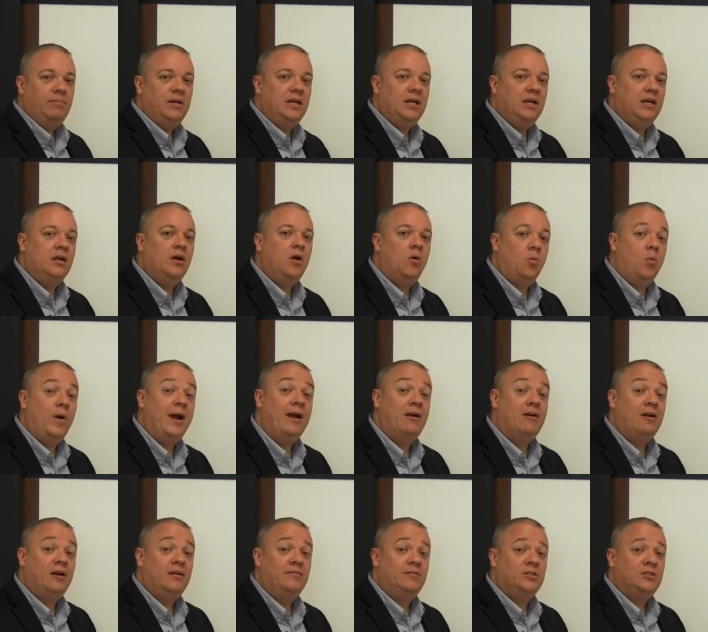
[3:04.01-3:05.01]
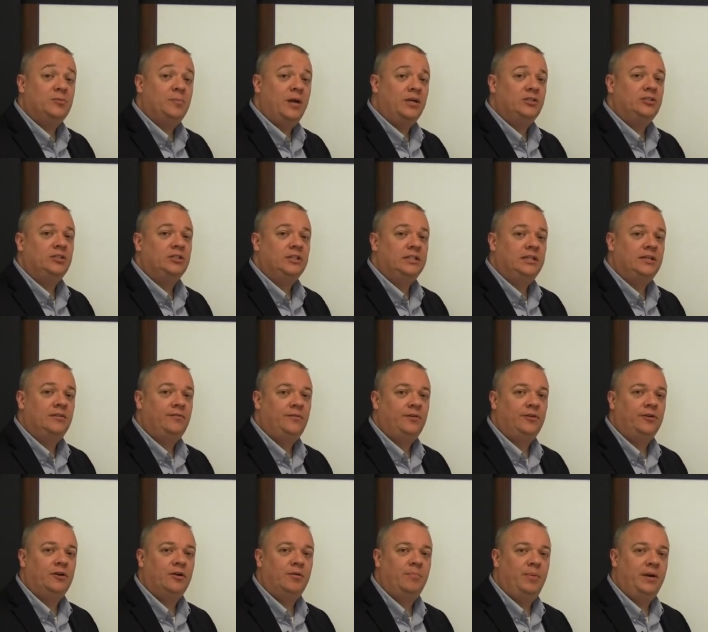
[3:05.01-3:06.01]
be aware of, especially if
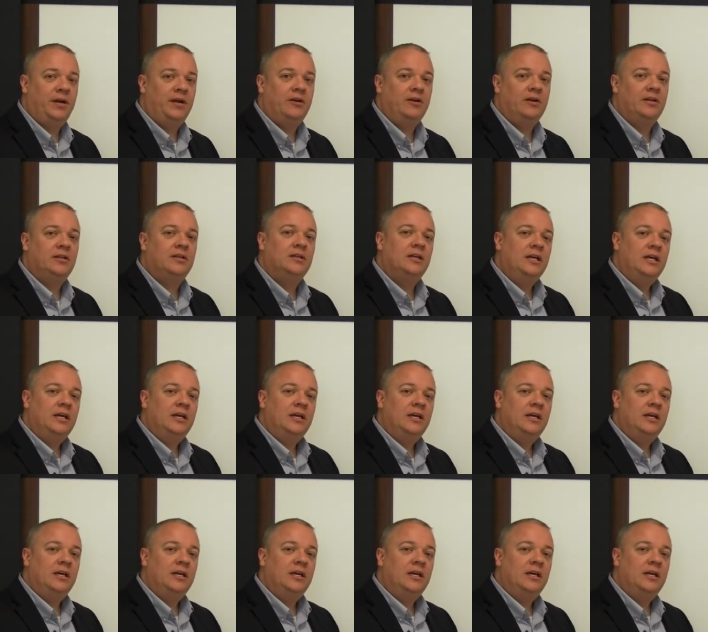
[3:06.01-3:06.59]
you're a parent